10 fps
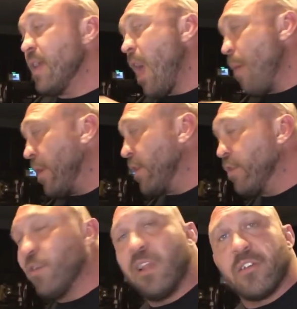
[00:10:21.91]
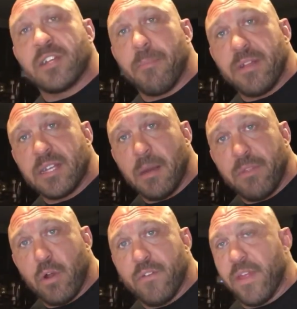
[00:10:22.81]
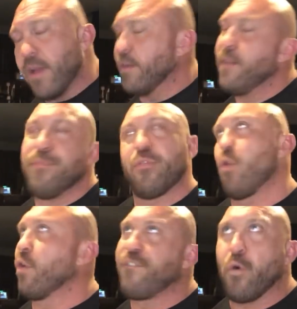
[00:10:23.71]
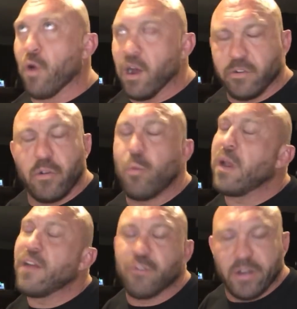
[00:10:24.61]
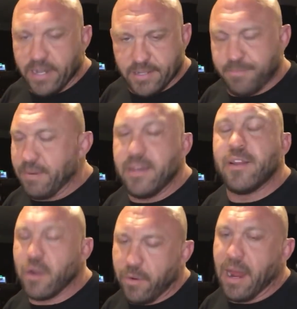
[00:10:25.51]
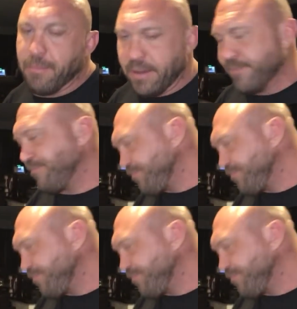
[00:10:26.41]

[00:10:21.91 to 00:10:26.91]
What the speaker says: I want to go do a little something over there, or 400 or whatever it is. But you know what I mean.